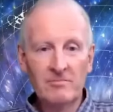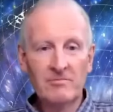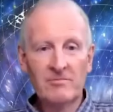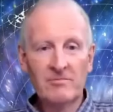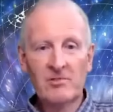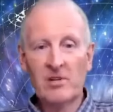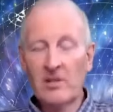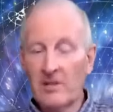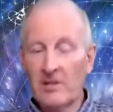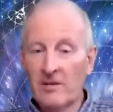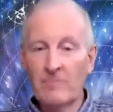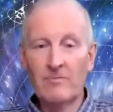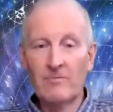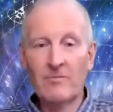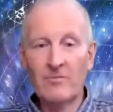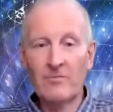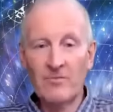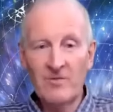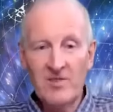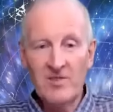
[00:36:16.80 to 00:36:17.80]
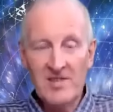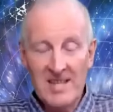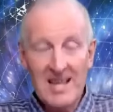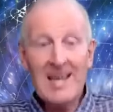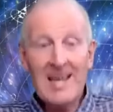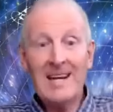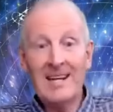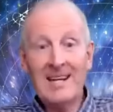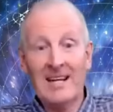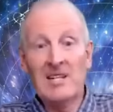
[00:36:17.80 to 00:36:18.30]
sort of
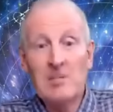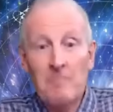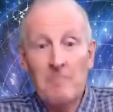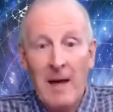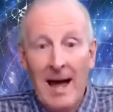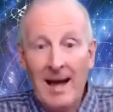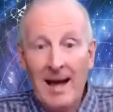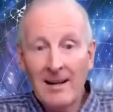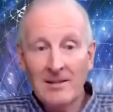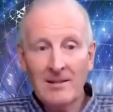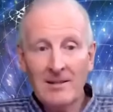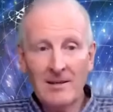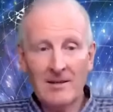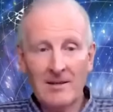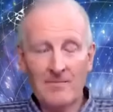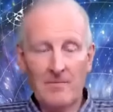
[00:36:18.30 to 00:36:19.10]
see it expand.